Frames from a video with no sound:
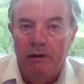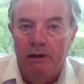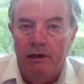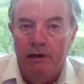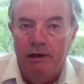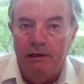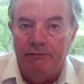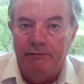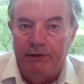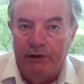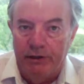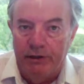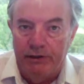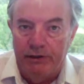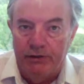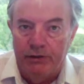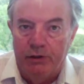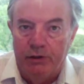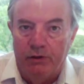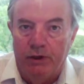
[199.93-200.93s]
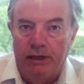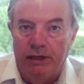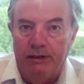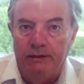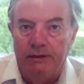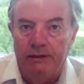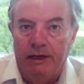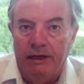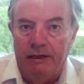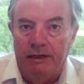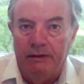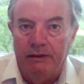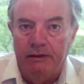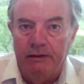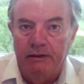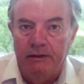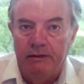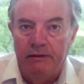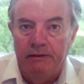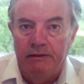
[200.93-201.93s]
It's very true, and uh, the,
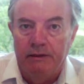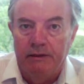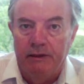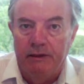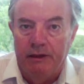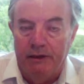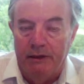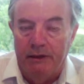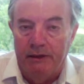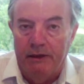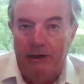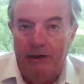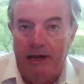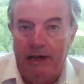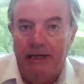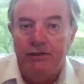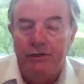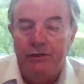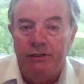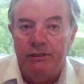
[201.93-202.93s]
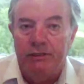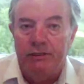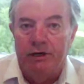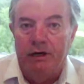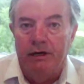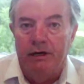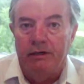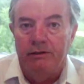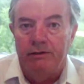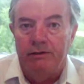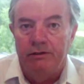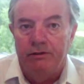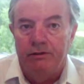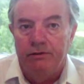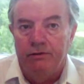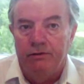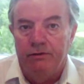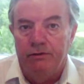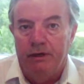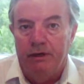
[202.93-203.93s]
the, the nation is starting
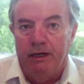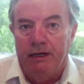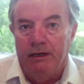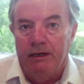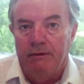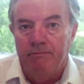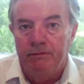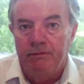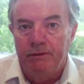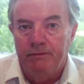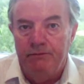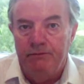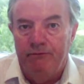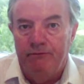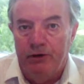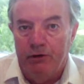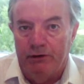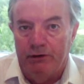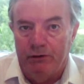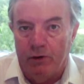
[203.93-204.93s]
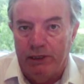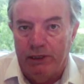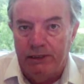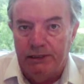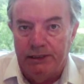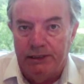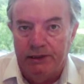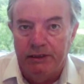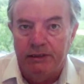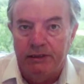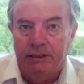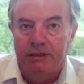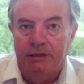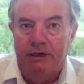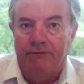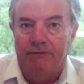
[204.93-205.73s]
to um, view it quite seriously.